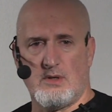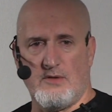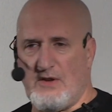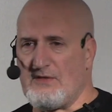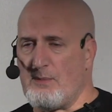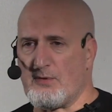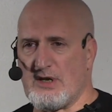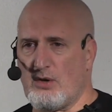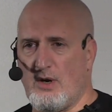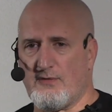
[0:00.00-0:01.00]
the
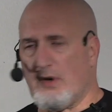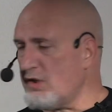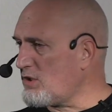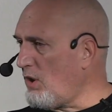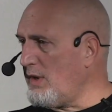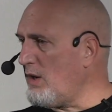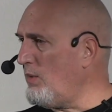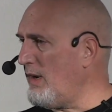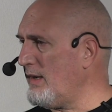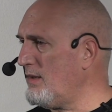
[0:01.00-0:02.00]
50% offer is going
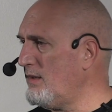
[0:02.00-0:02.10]
away.